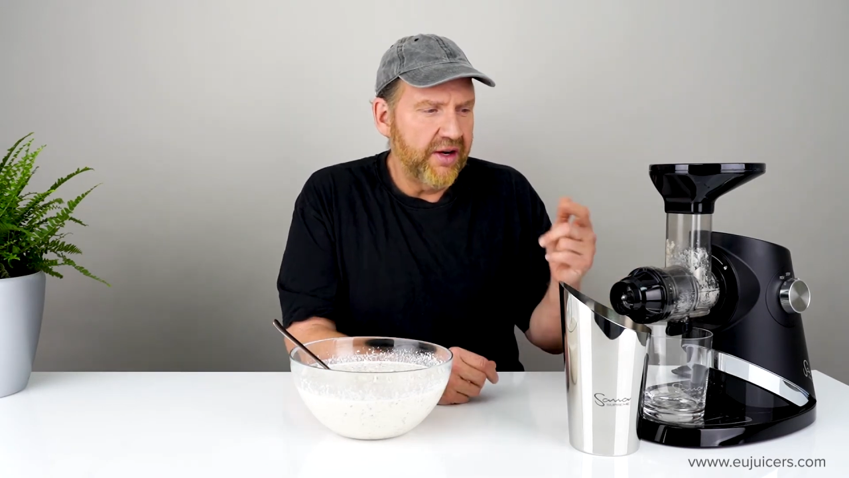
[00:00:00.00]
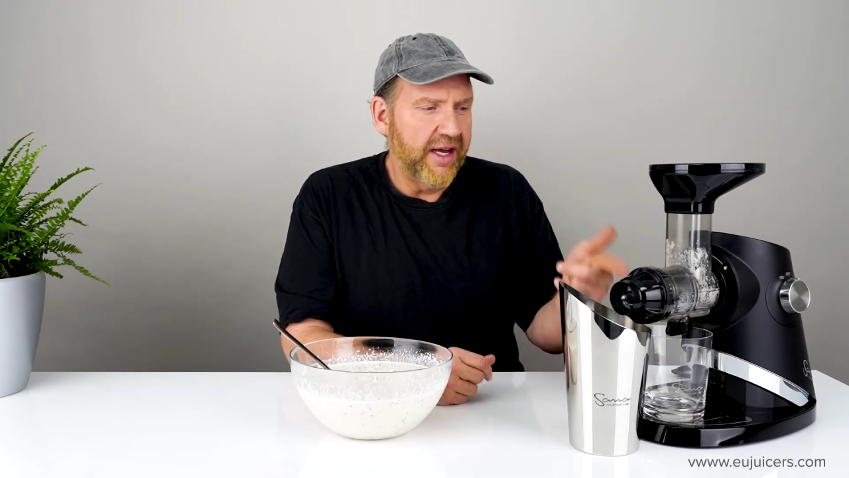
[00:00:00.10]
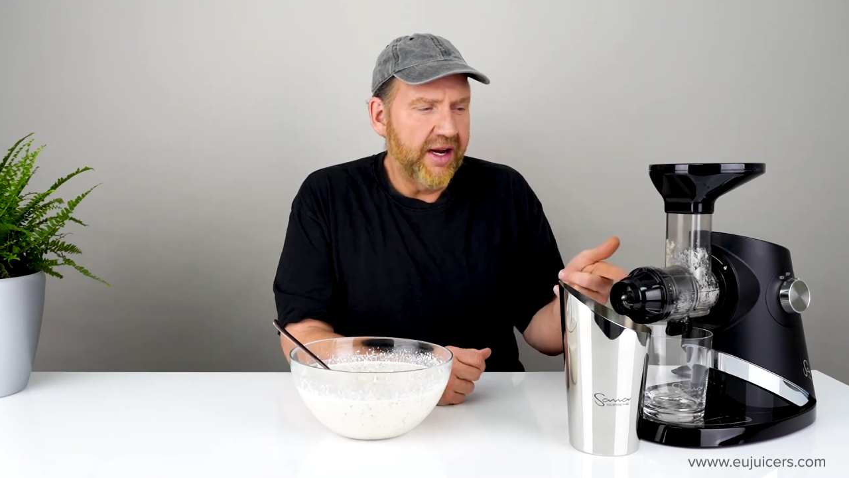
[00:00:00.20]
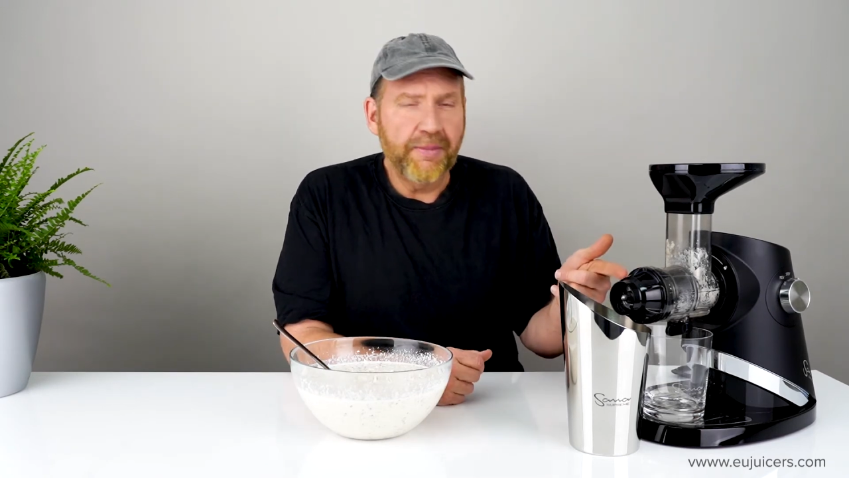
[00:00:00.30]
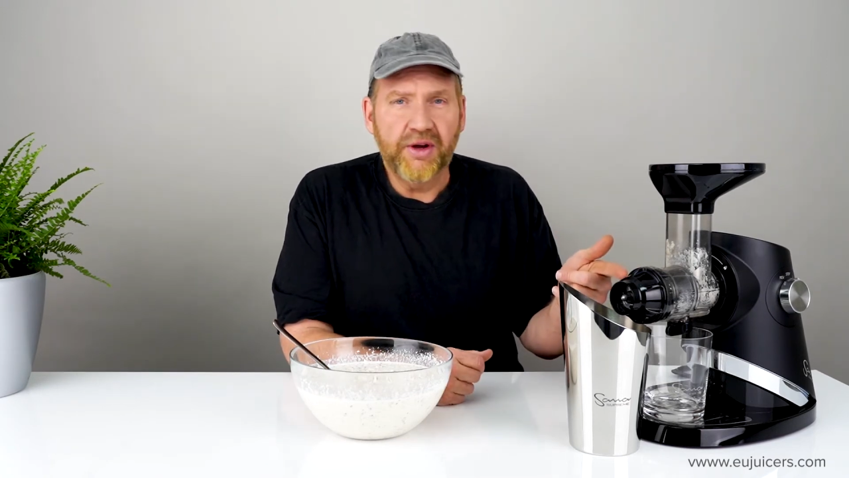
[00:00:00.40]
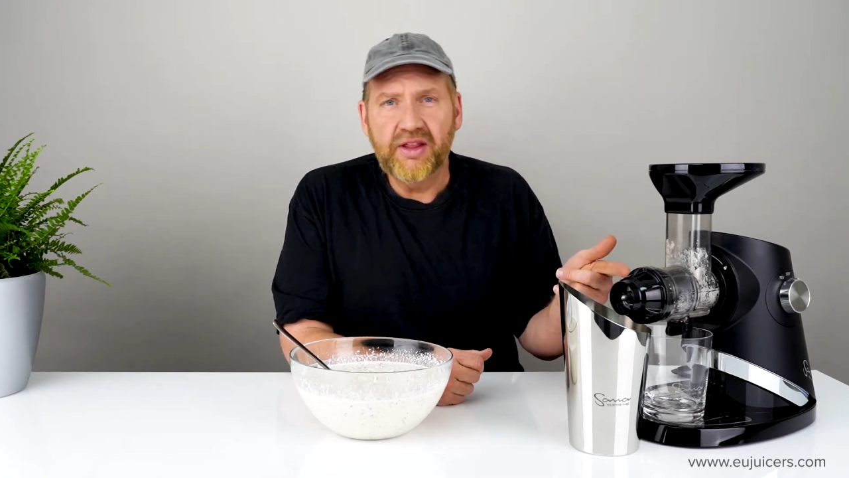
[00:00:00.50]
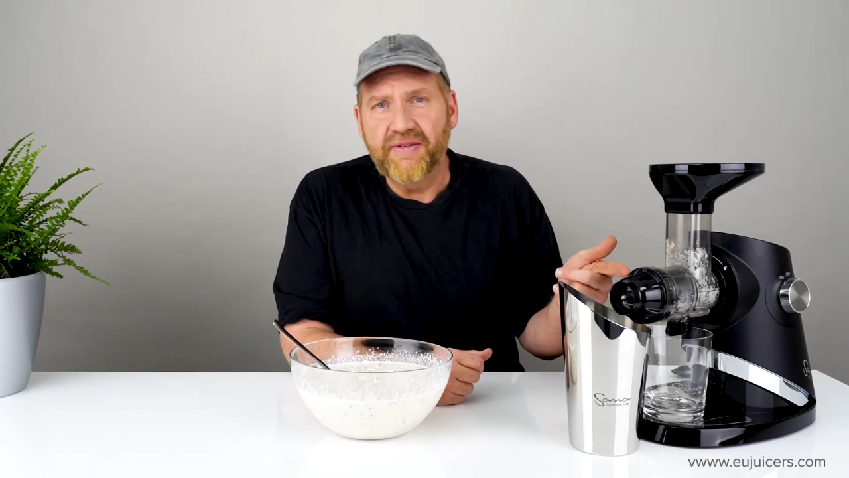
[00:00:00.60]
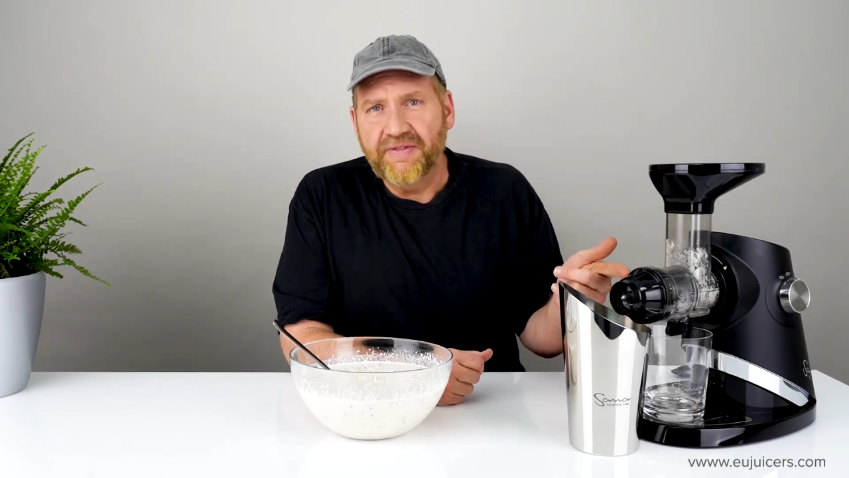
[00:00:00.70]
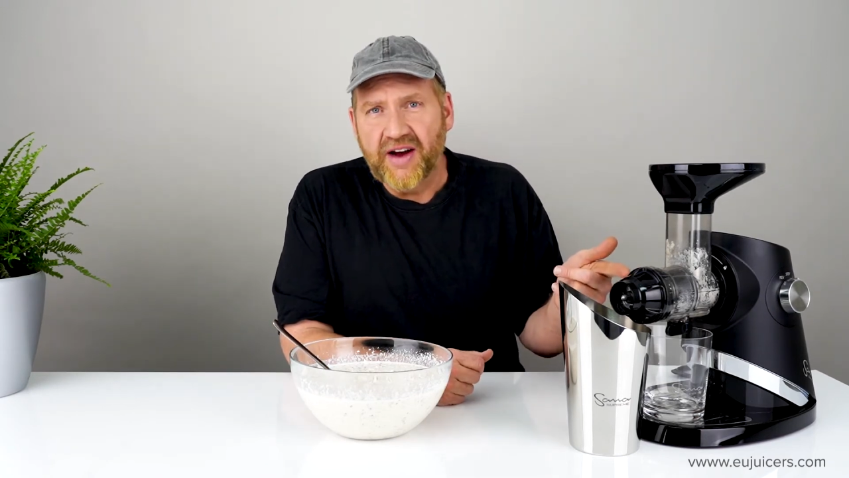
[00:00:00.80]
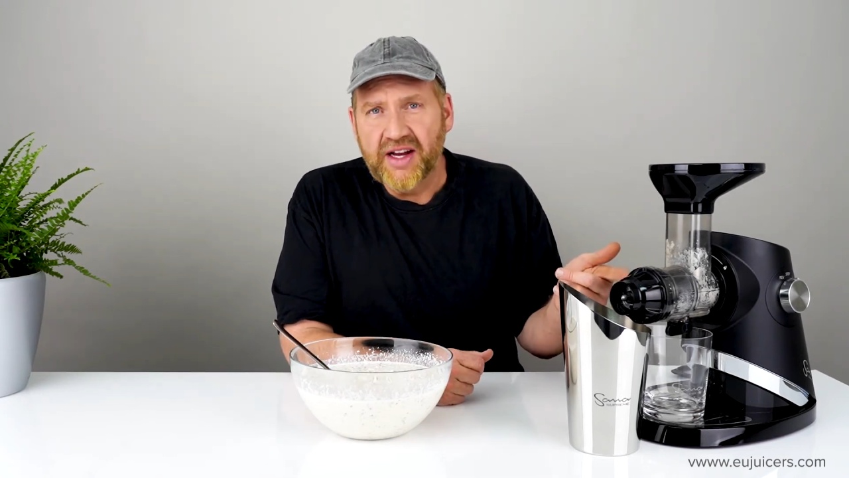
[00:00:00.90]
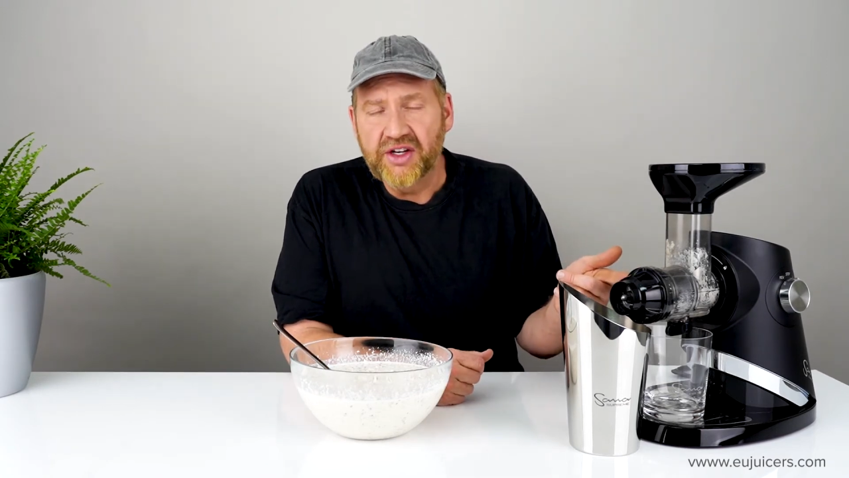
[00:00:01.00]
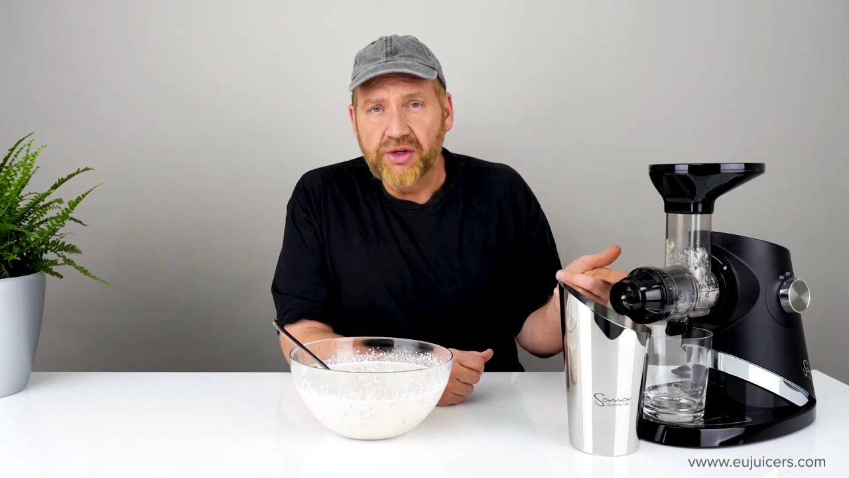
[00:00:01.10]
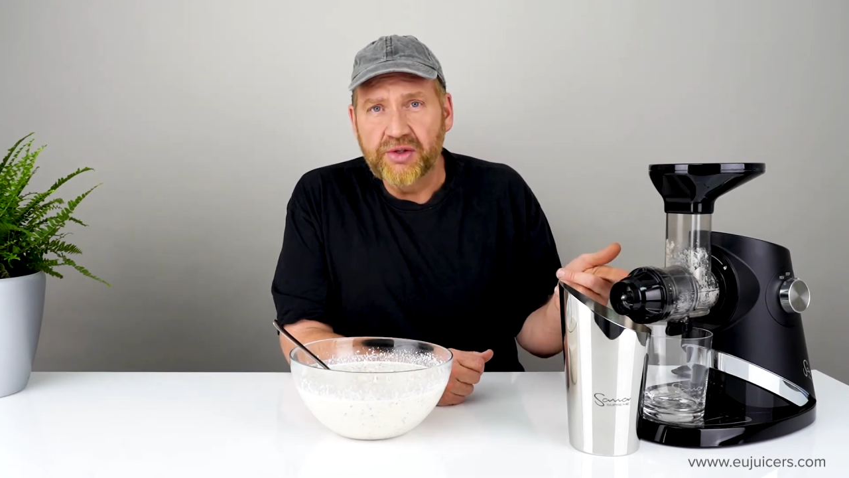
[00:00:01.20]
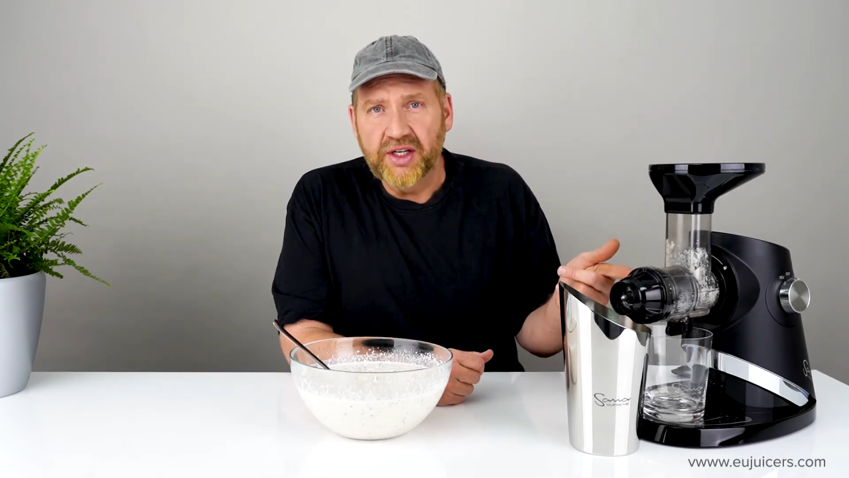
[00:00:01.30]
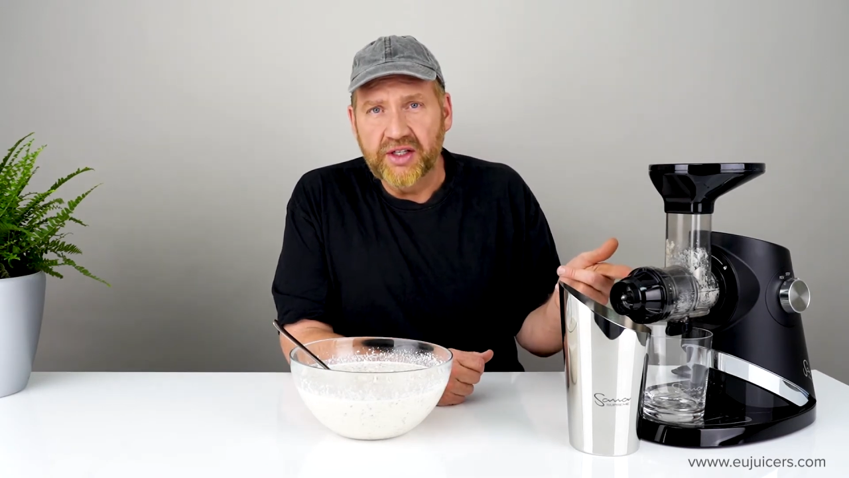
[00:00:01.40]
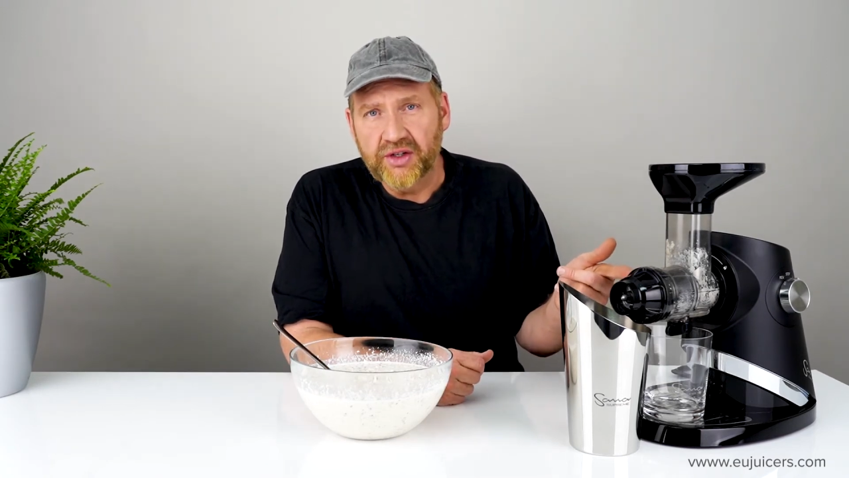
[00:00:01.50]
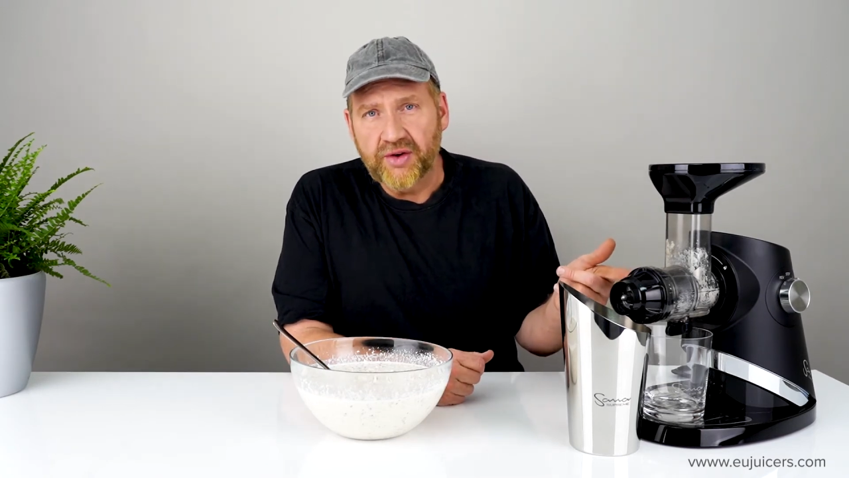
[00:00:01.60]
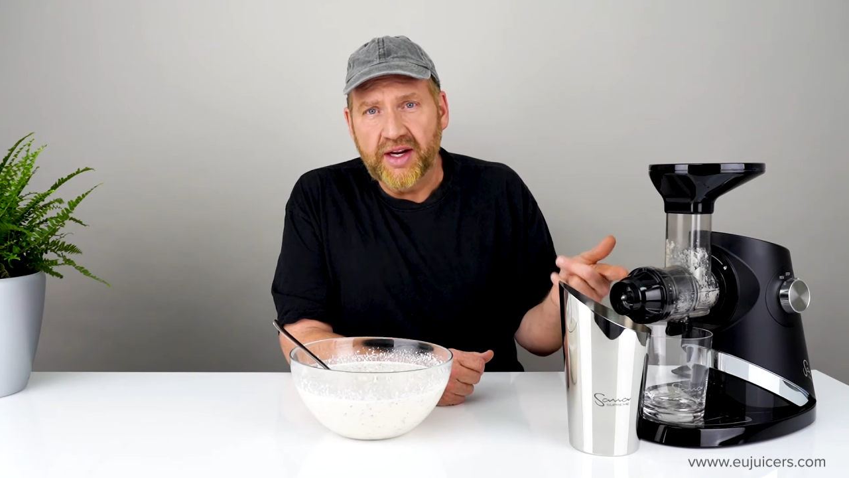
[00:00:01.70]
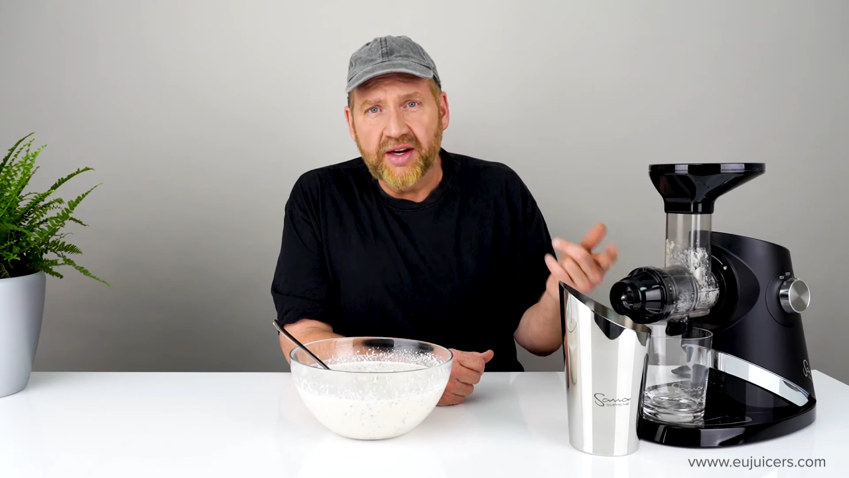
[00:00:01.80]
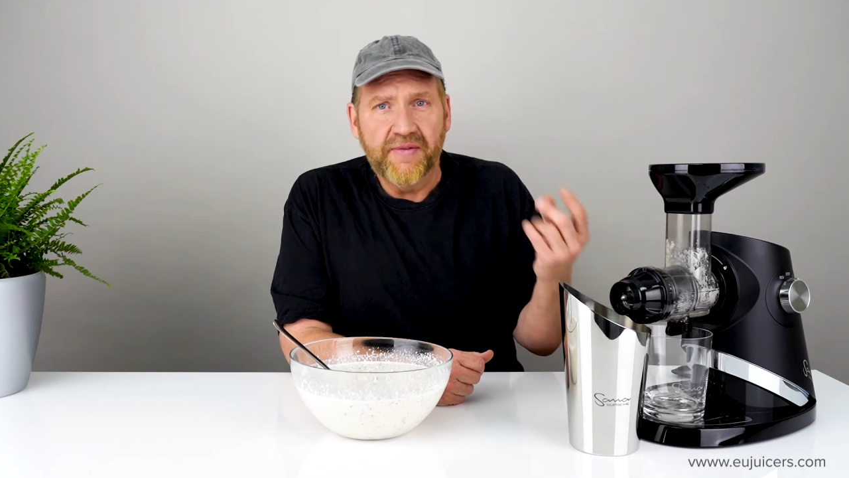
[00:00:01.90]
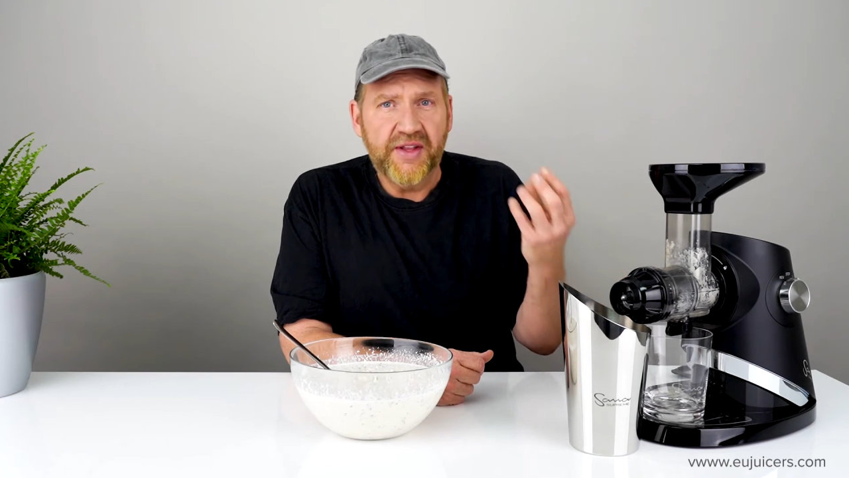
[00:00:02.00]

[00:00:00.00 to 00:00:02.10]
and I put in the fine juicing screen.